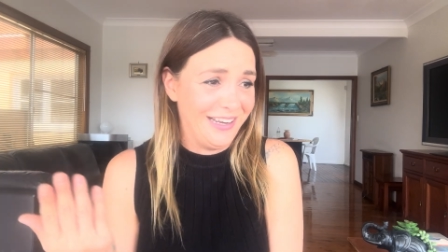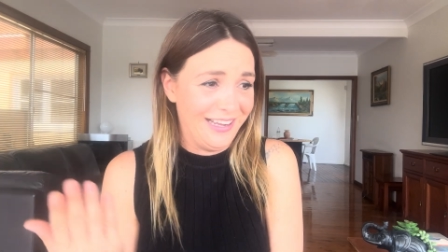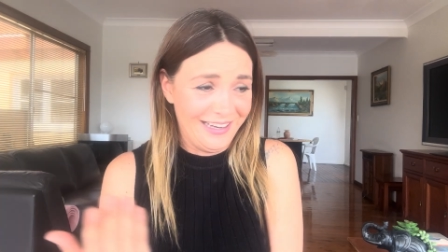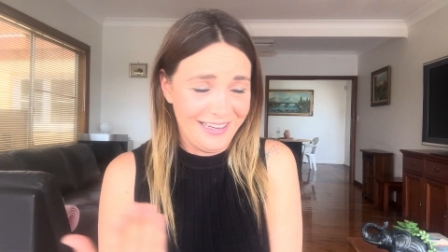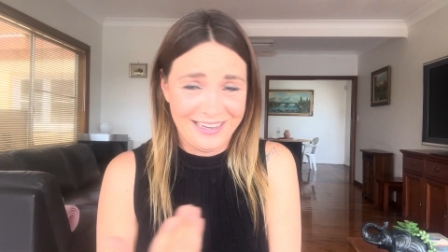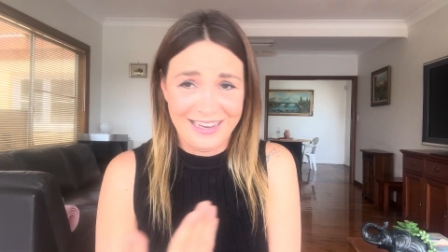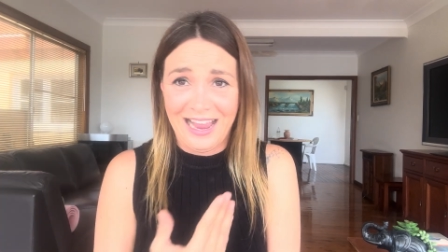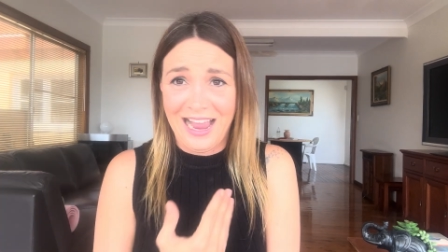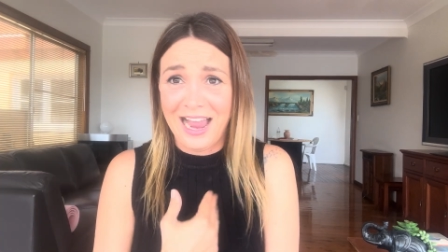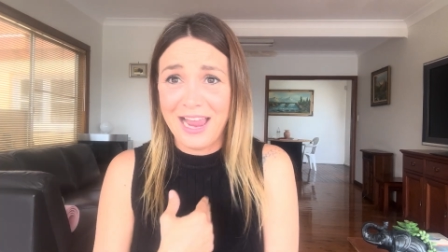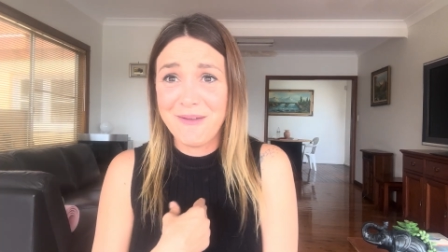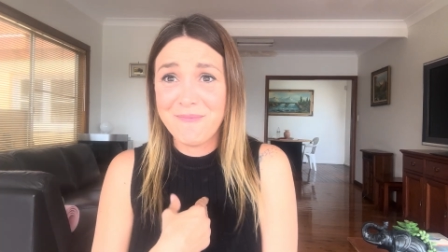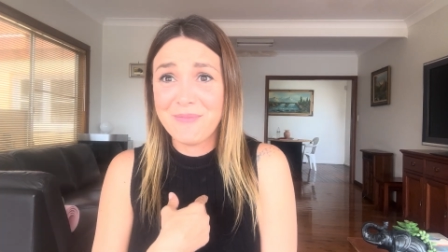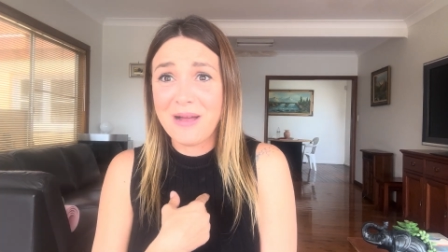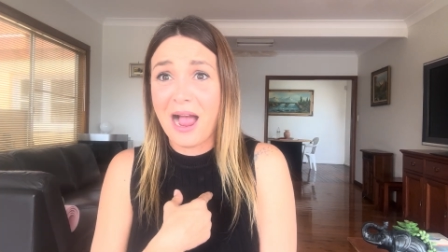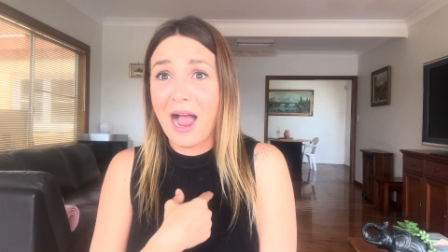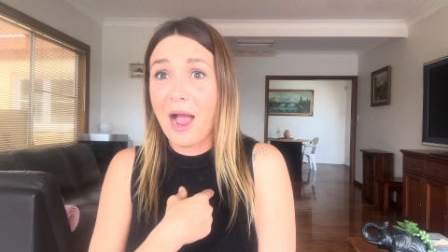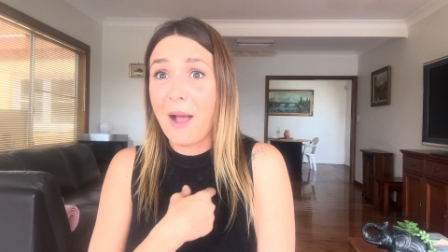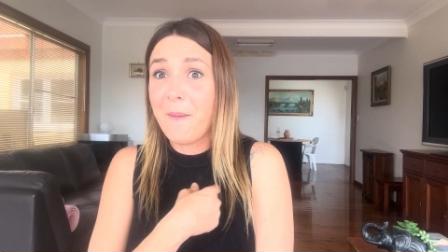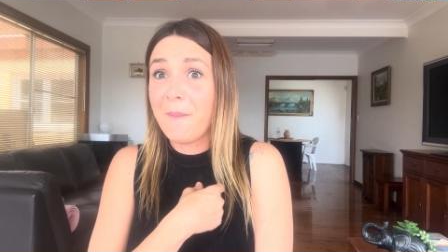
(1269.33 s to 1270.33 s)
Like
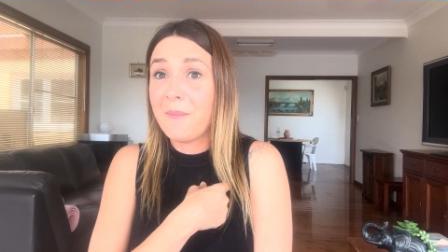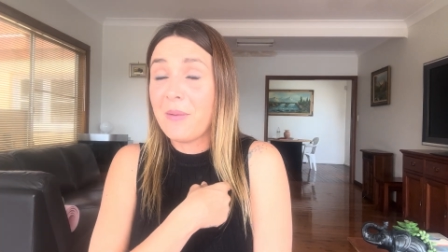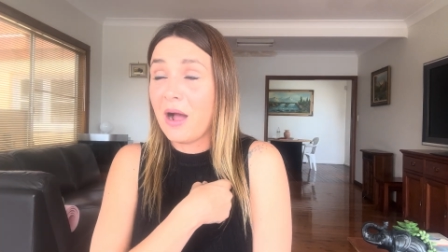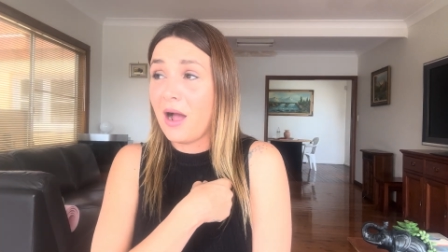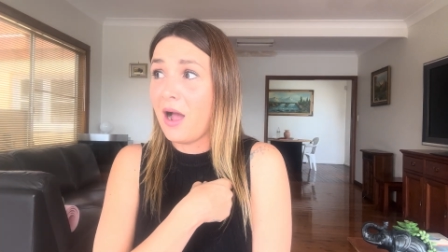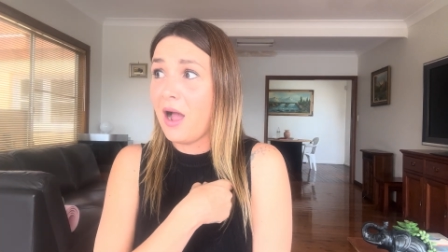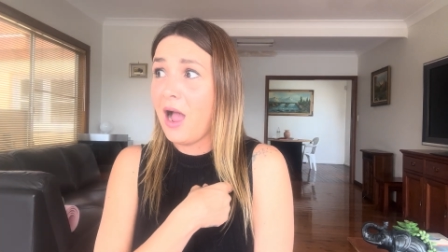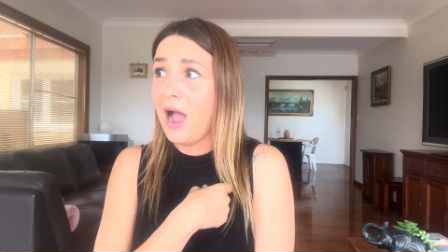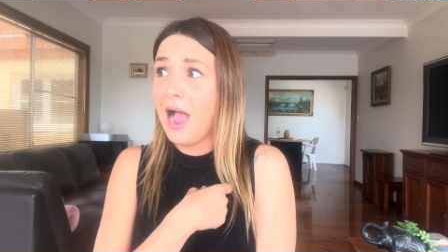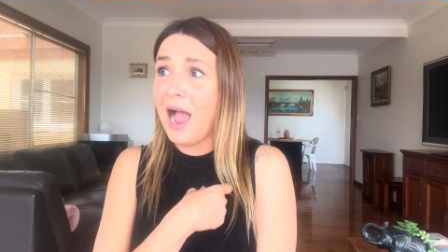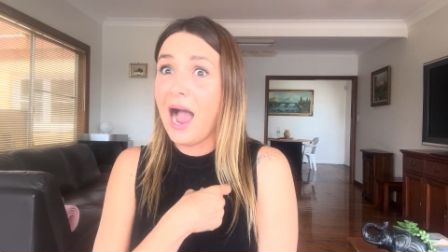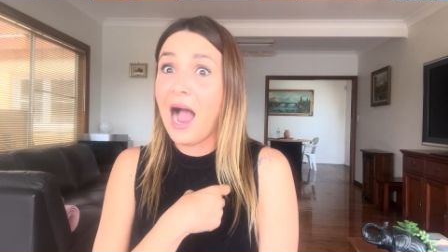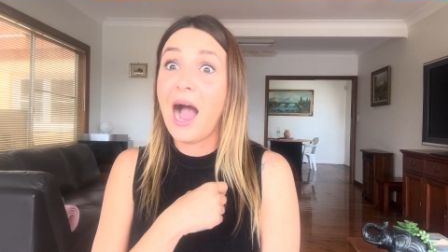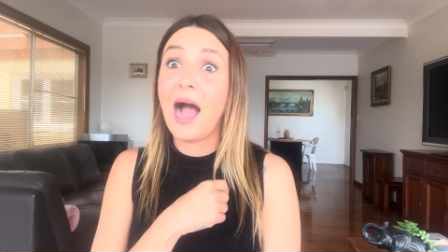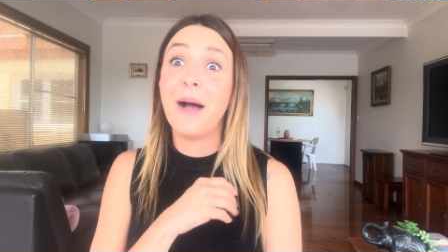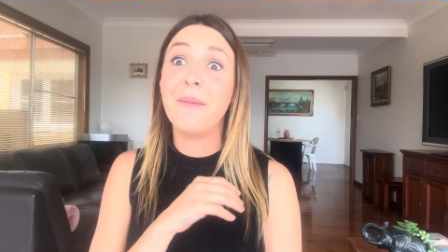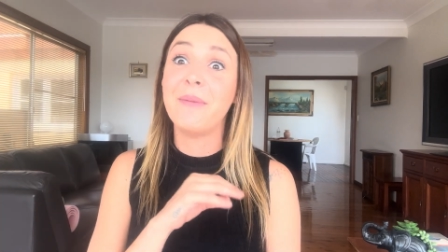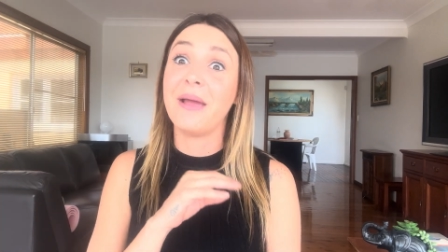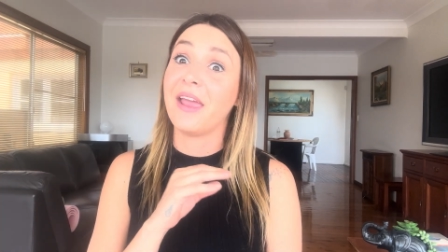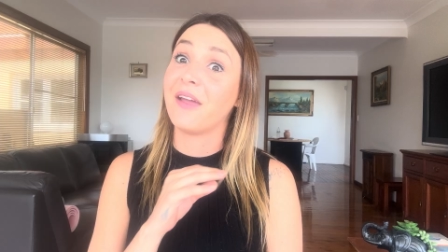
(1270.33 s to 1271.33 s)

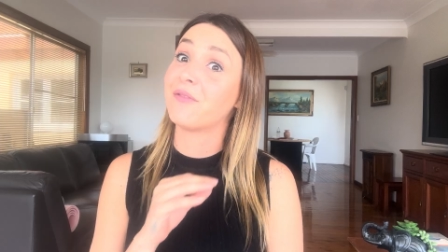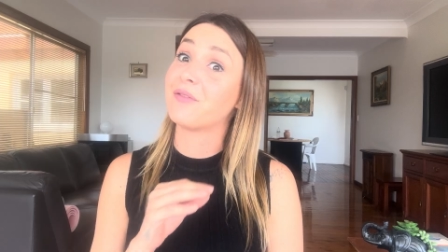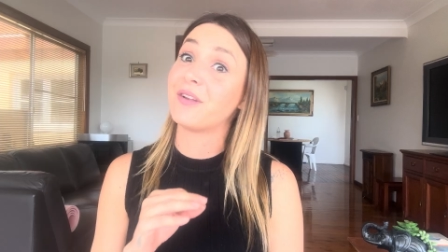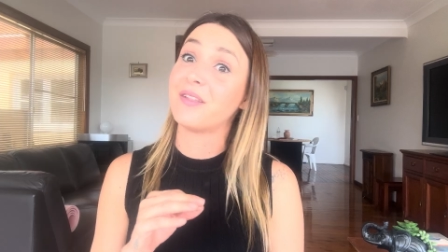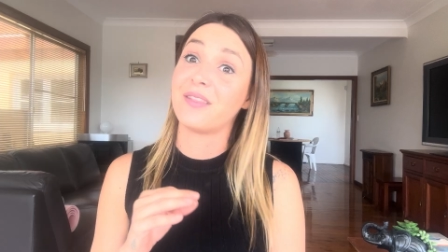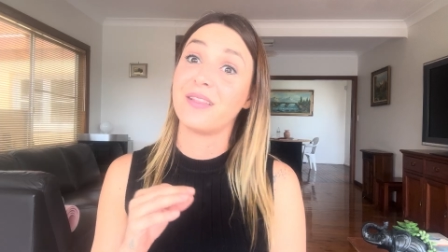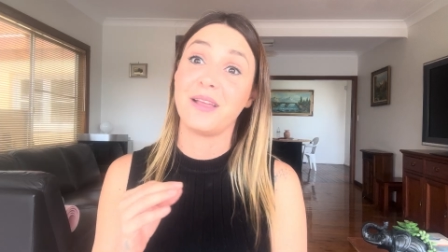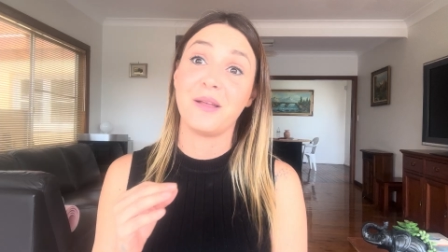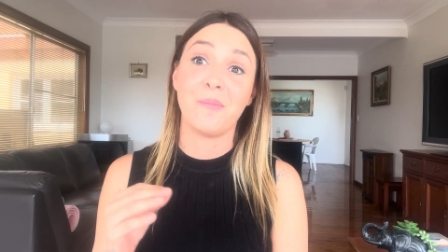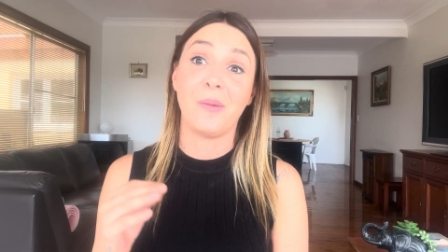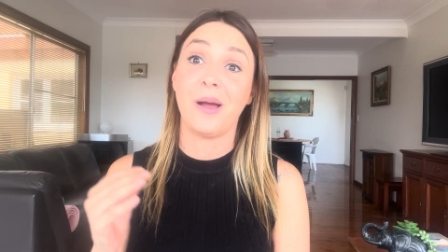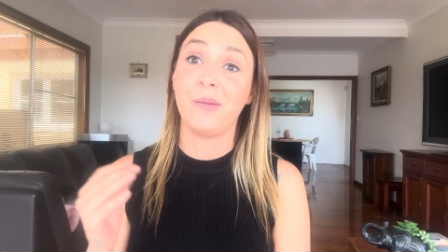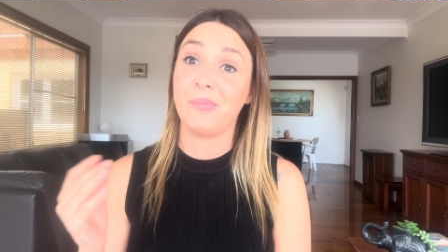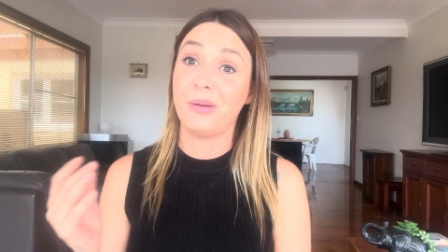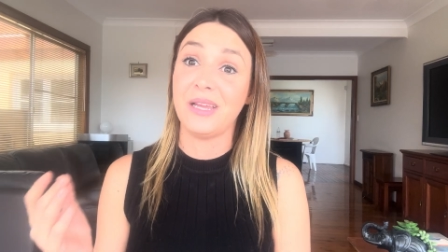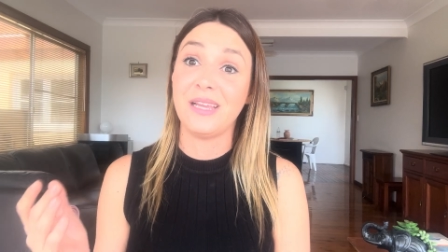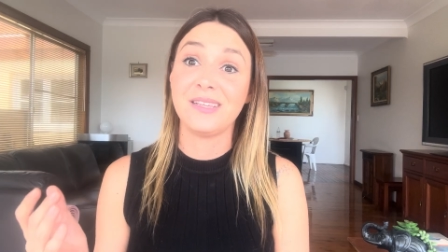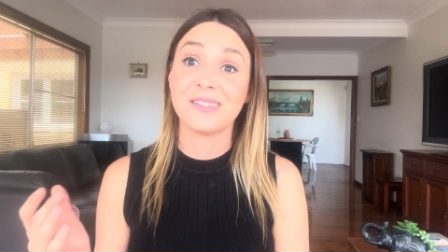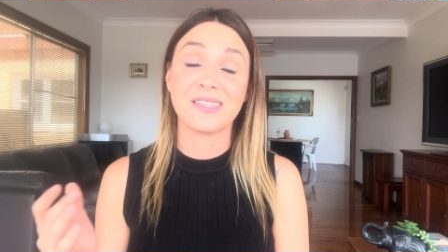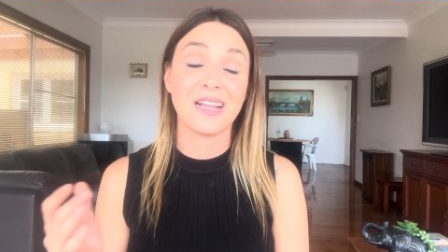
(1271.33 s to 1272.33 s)
I'm everything but
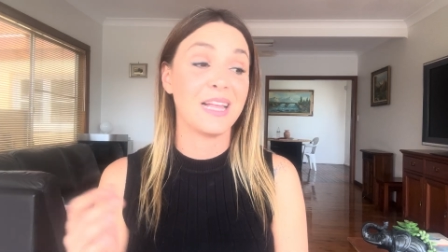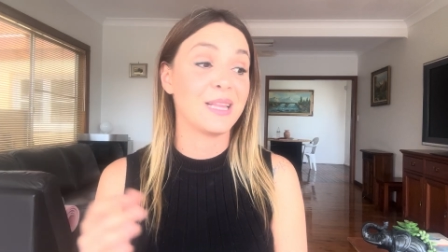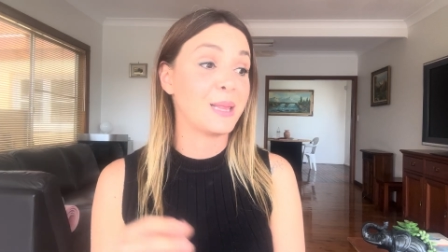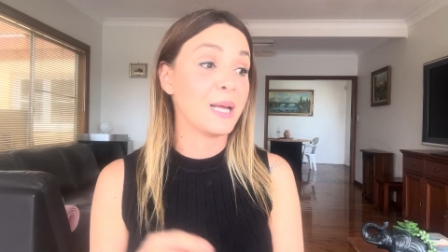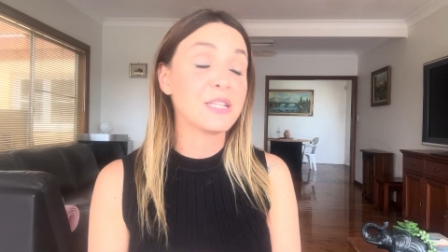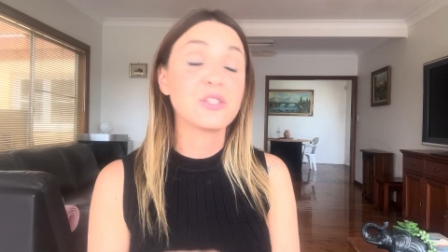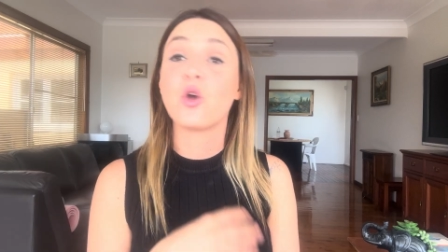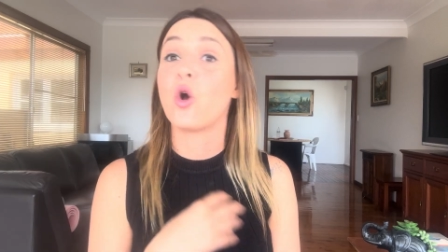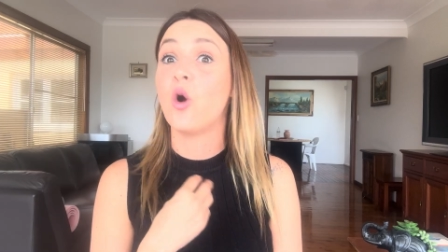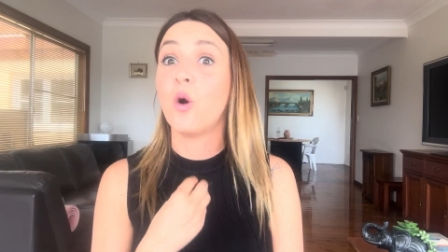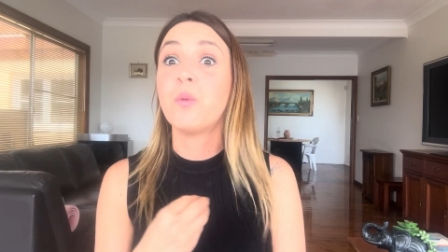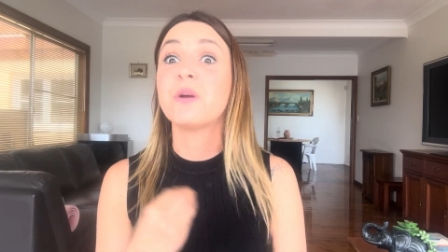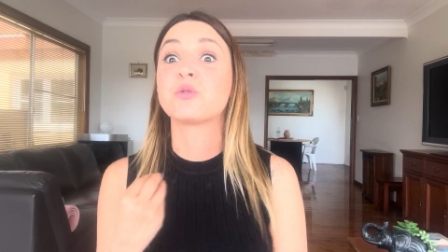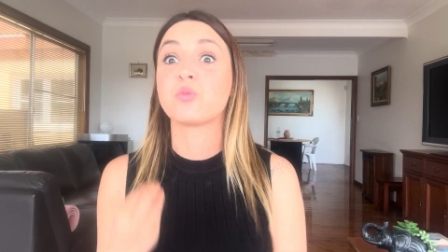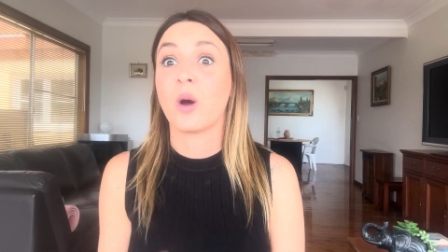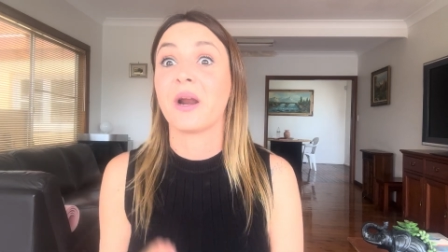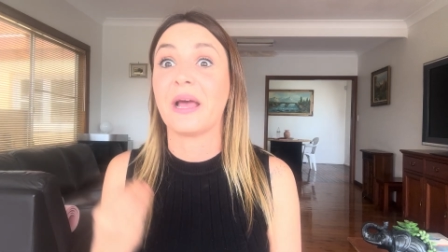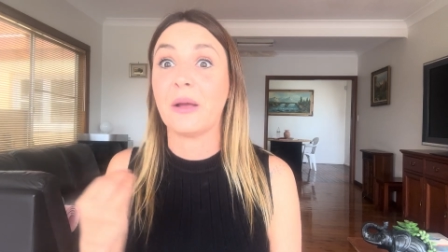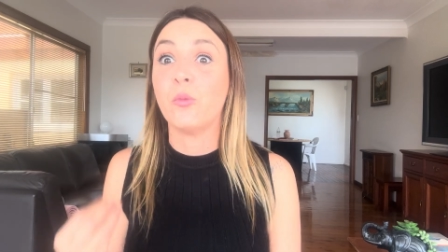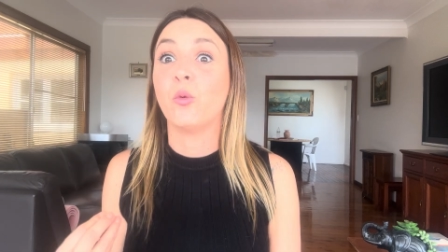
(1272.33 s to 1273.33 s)
peace. Like that's always
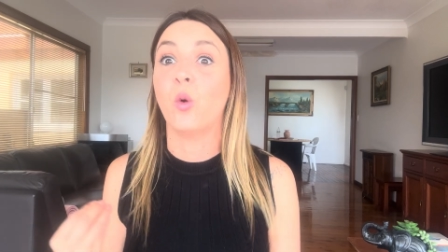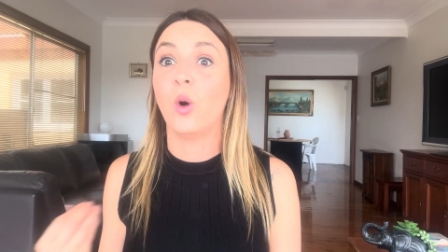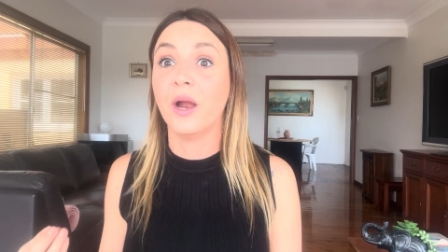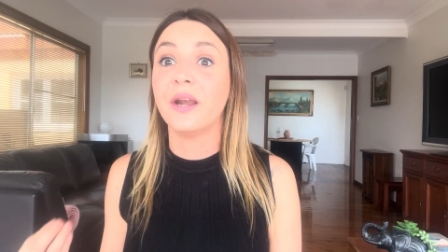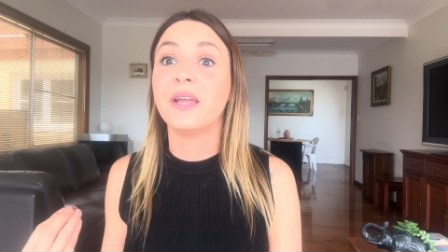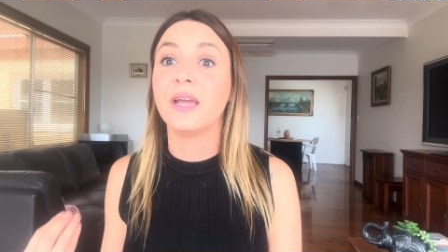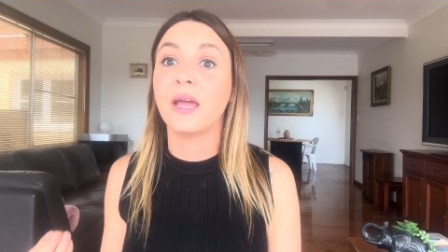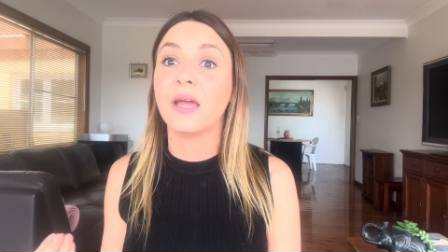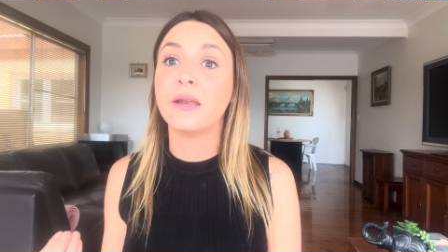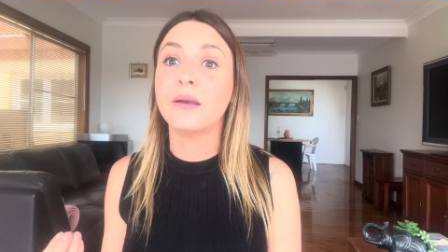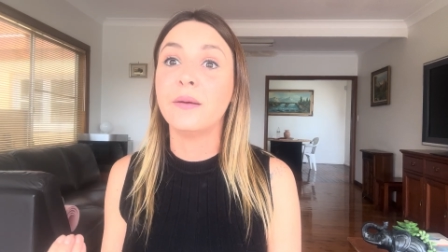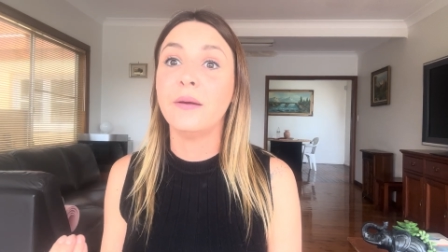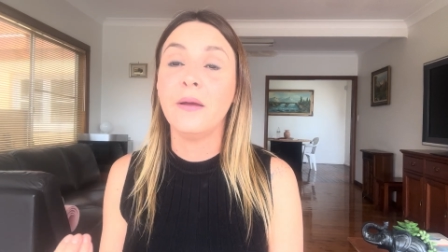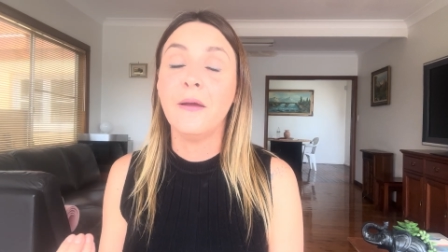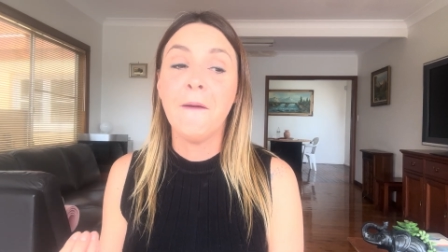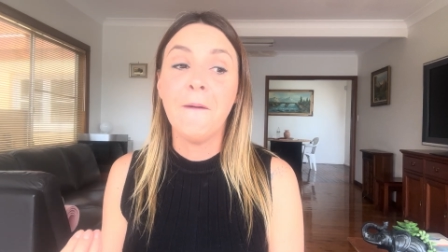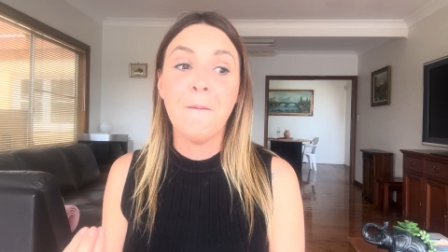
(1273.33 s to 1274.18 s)
what I wanted.